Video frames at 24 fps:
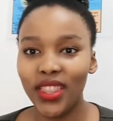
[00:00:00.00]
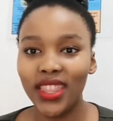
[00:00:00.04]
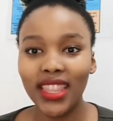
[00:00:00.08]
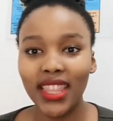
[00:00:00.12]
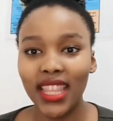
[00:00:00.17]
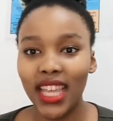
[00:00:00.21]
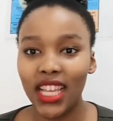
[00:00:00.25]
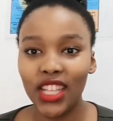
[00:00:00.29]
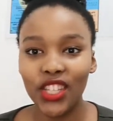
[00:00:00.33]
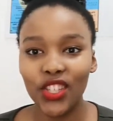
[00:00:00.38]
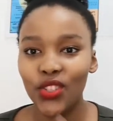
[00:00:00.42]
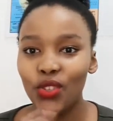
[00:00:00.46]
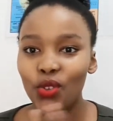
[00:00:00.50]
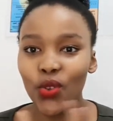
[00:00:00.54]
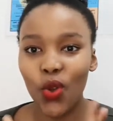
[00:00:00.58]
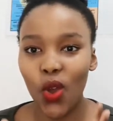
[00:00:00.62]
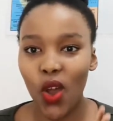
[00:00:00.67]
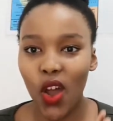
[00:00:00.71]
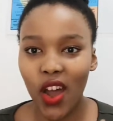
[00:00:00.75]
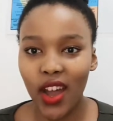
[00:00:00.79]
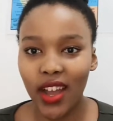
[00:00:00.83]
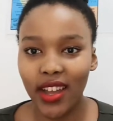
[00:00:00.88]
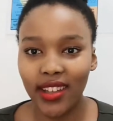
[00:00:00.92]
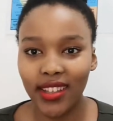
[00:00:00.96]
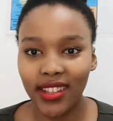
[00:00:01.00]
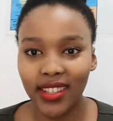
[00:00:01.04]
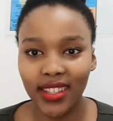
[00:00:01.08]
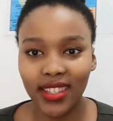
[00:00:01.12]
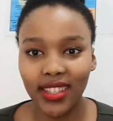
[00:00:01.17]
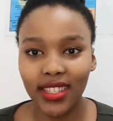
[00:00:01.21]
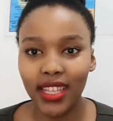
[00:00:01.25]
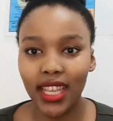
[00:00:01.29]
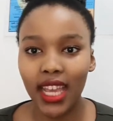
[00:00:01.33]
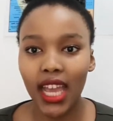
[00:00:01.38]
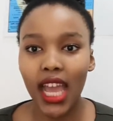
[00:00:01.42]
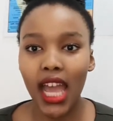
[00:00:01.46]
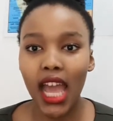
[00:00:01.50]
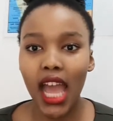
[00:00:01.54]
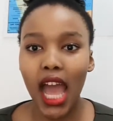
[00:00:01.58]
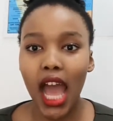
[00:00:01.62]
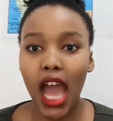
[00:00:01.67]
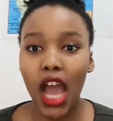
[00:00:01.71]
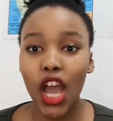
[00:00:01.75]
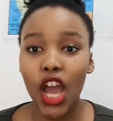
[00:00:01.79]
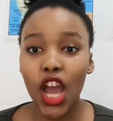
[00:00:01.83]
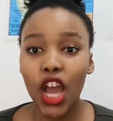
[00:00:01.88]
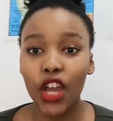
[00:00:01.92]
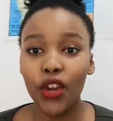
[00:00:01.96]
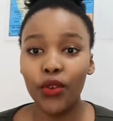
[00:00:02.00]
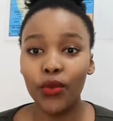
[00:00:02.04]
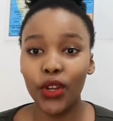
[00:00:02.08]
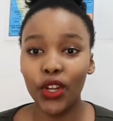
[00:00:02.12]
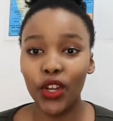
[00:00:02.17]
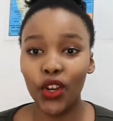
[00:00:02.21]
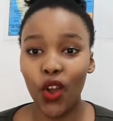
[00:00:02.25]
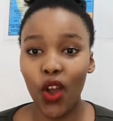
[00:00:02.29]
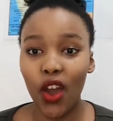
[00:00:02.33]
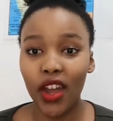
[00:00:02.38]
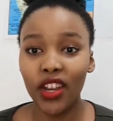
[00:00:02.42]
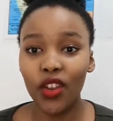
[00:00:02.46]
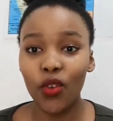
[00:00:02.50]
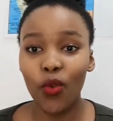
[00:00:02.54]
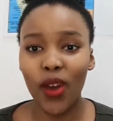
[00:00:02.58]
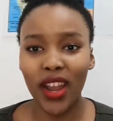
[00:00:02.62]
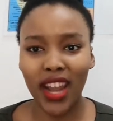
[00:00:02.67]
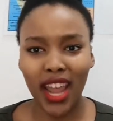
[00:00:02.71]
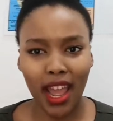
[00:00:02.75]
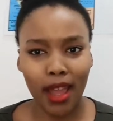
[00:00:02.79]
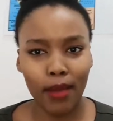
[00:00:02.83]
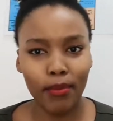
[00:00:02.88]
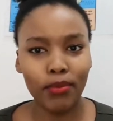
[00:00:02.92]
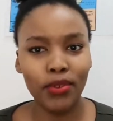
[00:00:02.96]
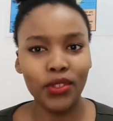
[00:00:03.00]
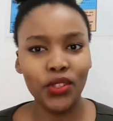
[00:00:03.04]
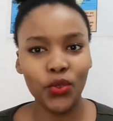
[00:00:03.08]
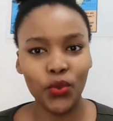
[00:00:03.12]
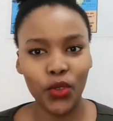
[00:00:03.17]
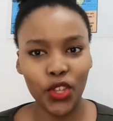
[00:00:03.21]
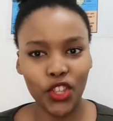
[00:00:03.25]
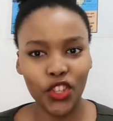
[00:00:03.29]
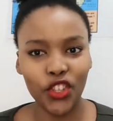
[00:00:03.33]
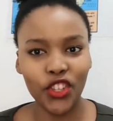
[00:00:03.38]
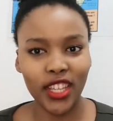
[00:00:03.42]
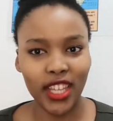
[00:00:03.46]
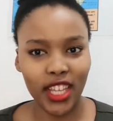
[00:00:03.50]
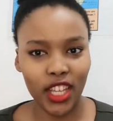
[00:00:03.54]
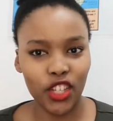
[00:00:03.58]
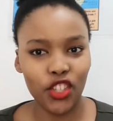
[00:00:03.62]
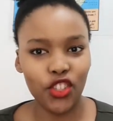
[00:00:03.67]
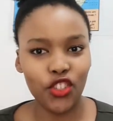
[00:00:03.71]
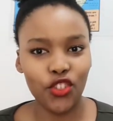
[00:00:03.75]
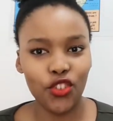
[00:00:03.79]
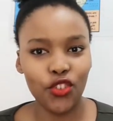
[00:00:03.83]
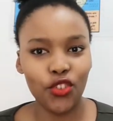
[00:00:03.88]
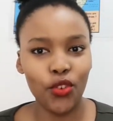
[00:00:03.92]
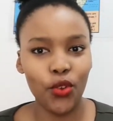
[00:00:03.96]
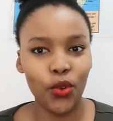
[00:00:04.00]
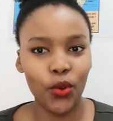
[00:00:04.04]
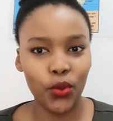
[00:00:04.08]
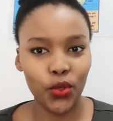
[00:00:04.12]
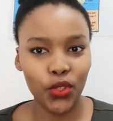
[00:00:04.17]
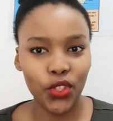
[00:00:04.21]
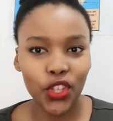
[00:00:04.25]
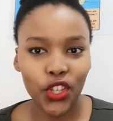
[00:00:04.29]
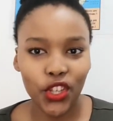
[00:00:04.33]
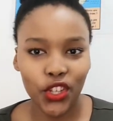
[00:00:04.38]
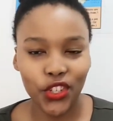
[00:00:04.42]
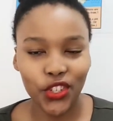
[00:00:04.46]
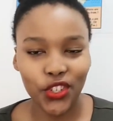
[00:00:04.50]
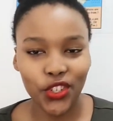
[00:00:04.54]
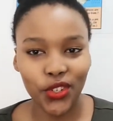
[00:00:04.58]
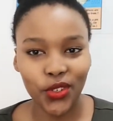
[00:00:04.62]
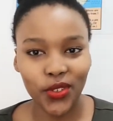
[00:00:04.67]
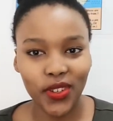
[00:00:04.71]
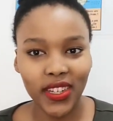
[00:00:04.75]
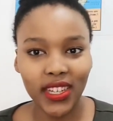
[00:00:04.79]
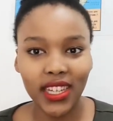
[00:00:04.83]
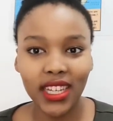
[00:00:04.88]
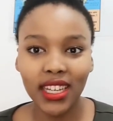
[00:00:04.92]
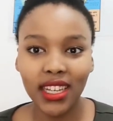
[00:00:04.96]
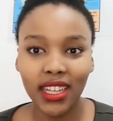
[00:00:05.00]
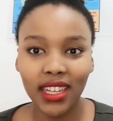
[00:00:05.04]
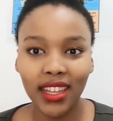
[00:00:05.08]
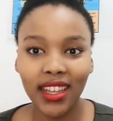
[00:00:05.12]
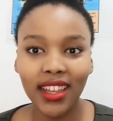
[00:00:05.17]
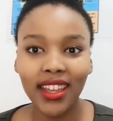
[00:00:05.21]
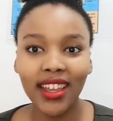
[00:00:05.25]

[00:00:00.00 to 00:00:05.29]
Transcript: things to ask regarding what happens when you get tertiary,